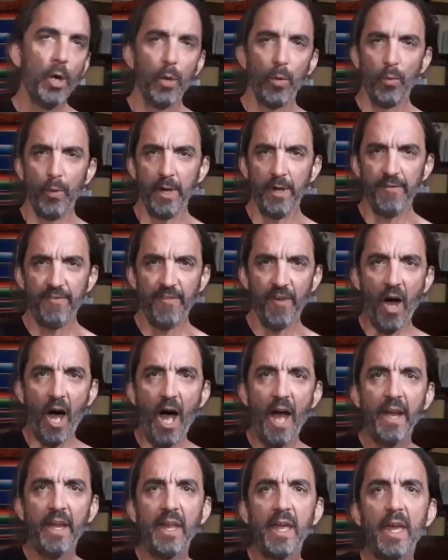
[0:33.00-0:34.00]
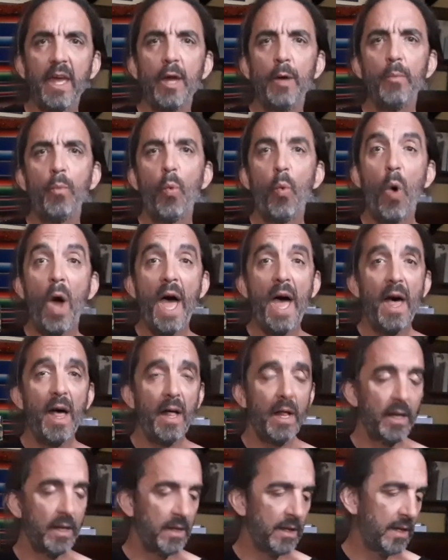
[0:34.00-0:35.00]
we fought him
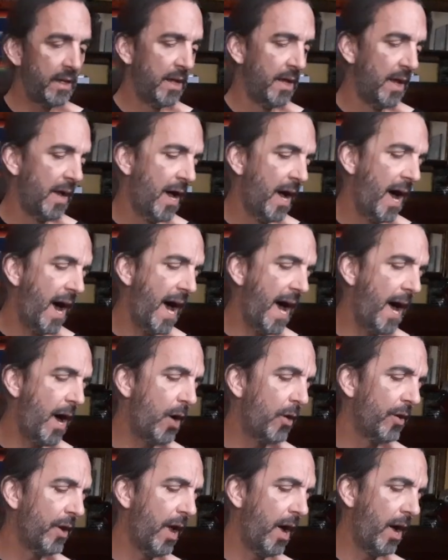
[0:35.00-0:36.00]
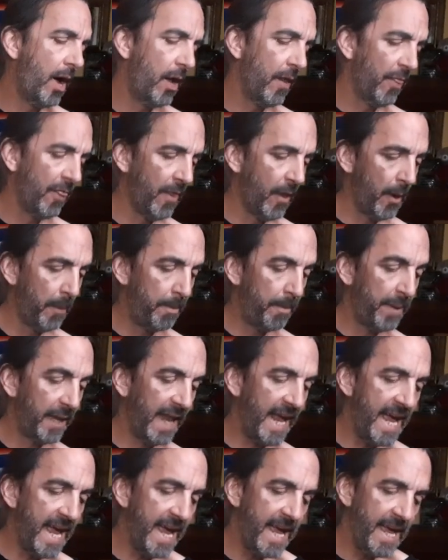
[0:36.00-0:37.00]
well. Out on the
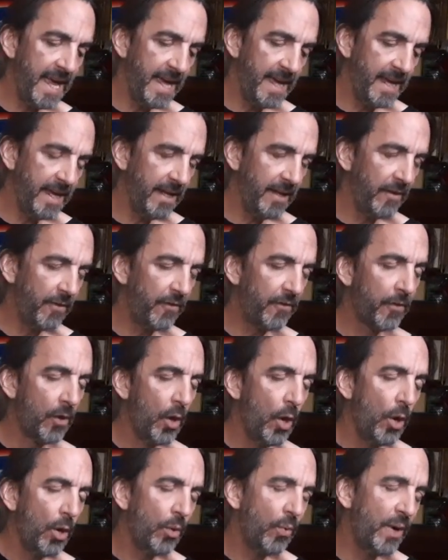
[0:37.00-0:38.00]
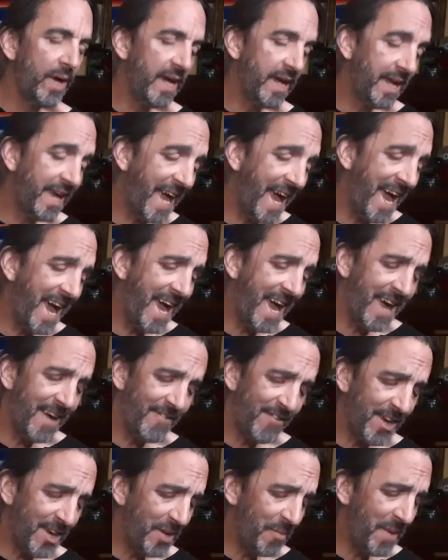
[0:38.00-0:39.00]
plains, we
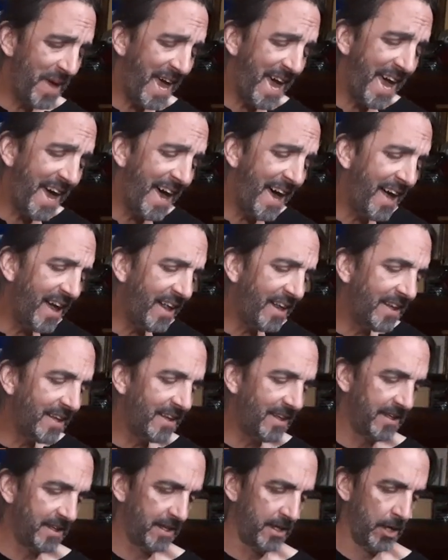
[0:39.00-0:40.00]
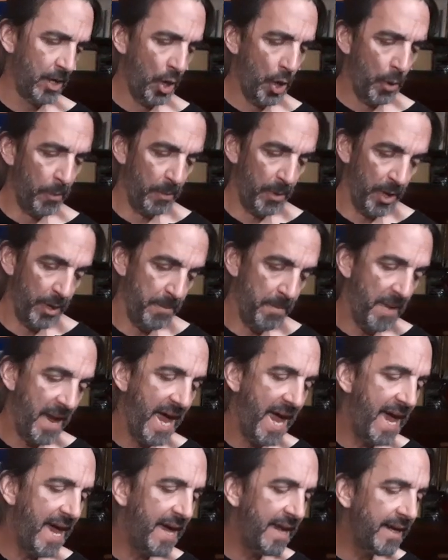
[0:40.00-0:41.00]
gave him hell. But
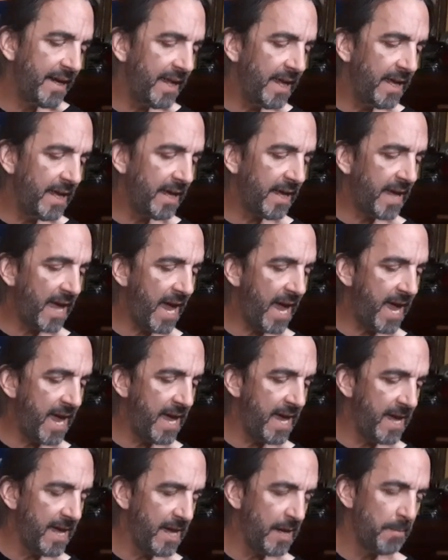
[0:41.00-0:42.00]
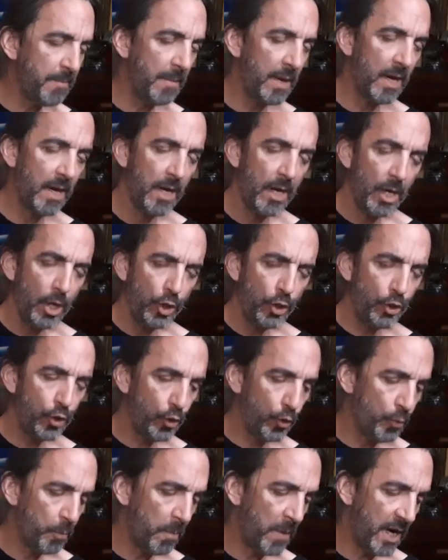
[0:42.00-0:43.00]
many
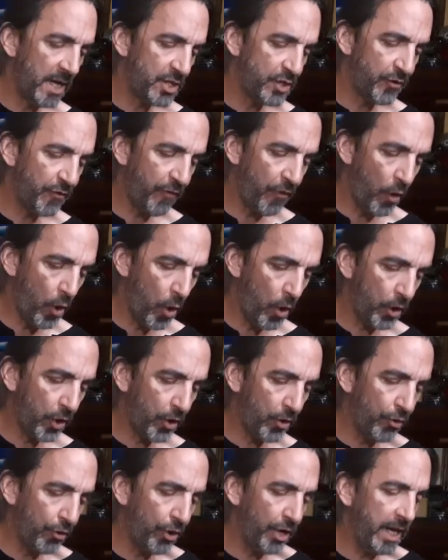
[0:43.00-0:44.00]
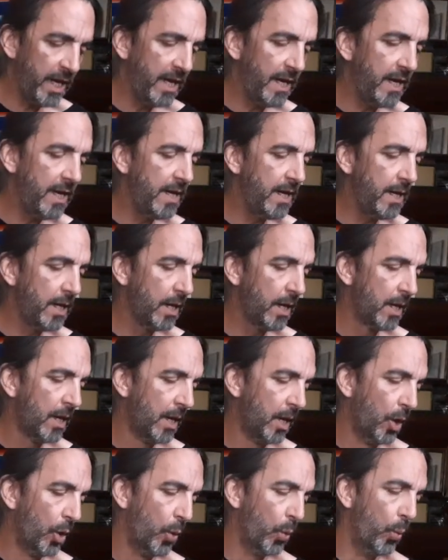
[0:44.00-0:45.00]
came, much for Cree.
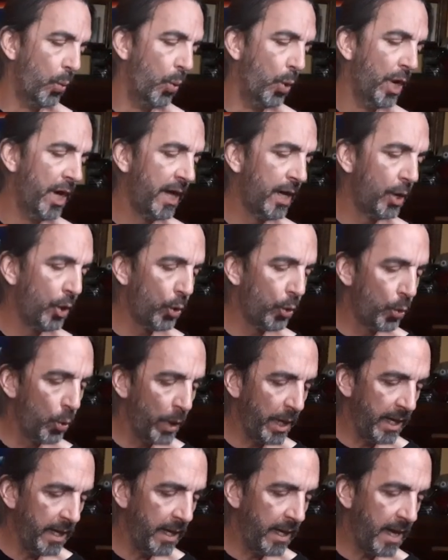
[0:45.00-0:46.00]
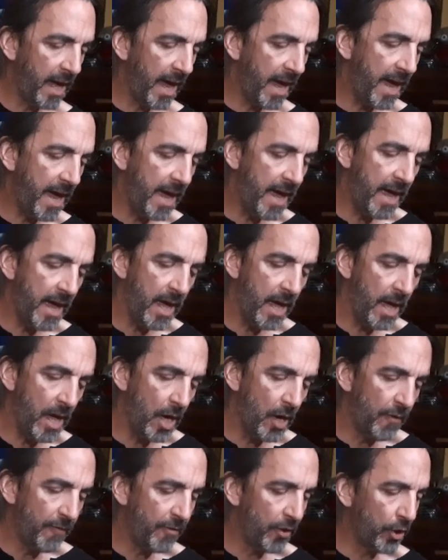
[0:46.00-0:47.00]
Will we
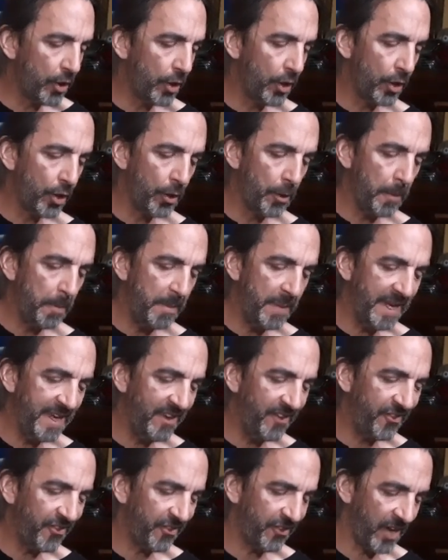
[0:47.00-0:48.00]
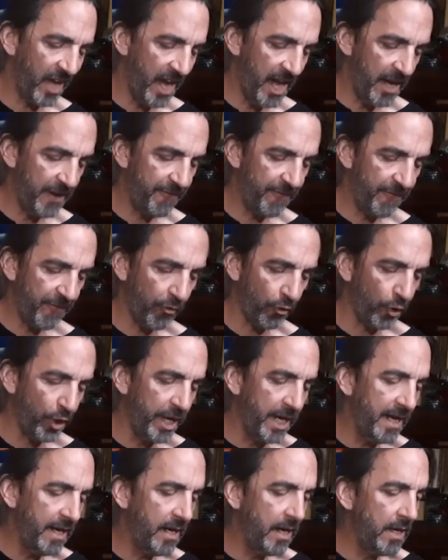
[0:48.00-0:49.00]
ever be set
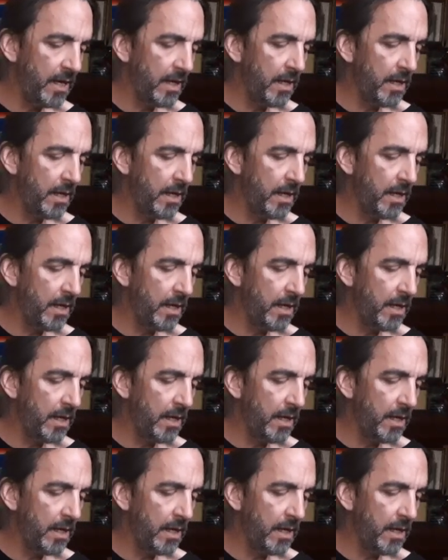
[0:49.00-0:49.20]
free?